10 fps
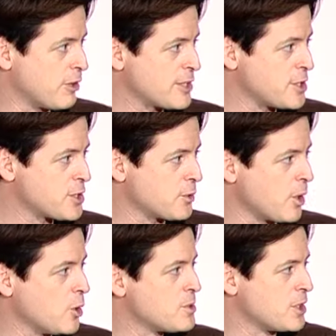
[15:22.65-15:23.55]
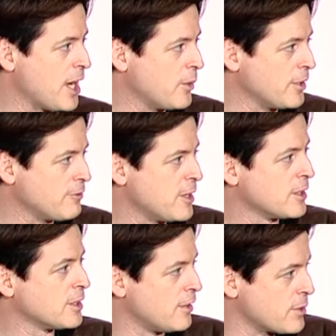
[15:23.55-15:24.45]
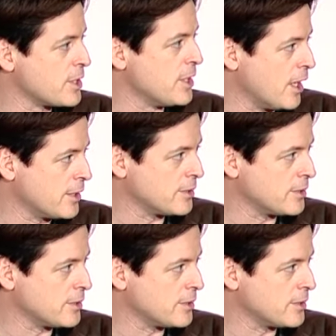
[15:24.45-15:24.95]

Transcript: Franciscan robes and how he fell in love with a nun